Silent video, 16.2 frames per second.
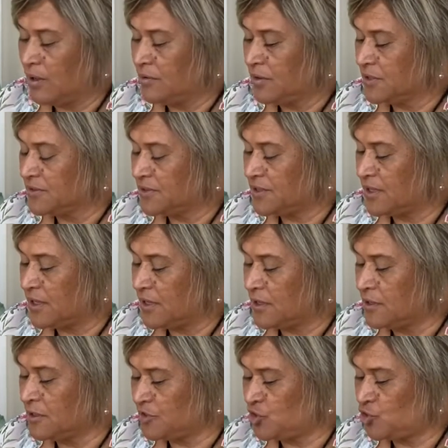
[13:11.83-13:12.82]
there's that
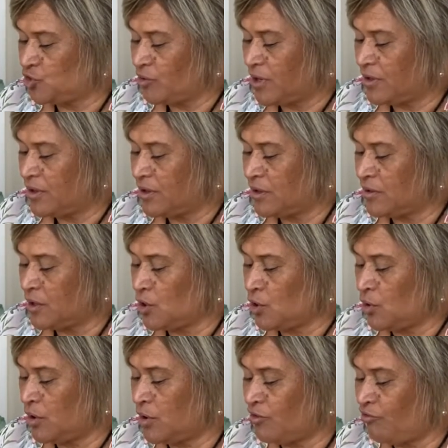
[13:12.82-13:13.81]
inner strength, and the
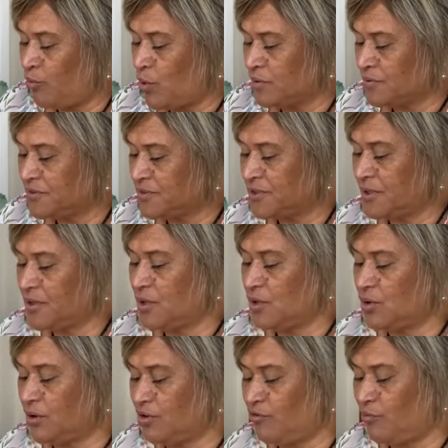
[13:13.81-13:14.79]
Nine of Wands. So the
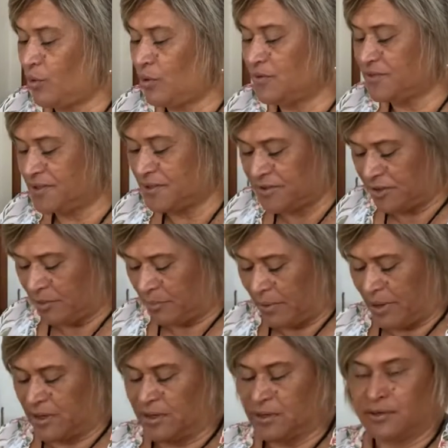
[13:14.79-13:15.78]
Nine of Wands is
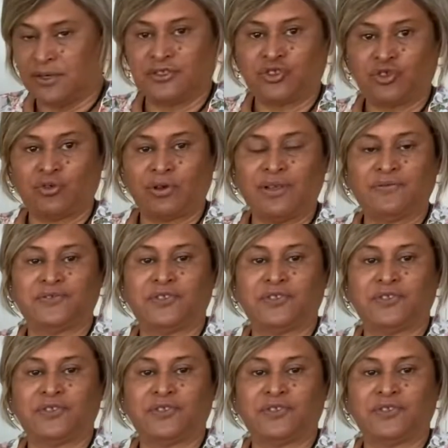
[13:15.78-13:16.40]
about inner strength.